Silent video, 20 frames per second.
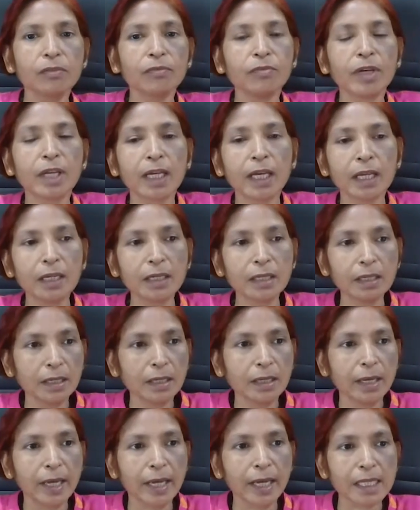We can
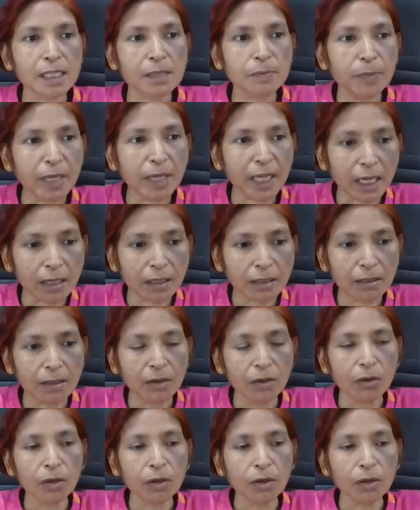explain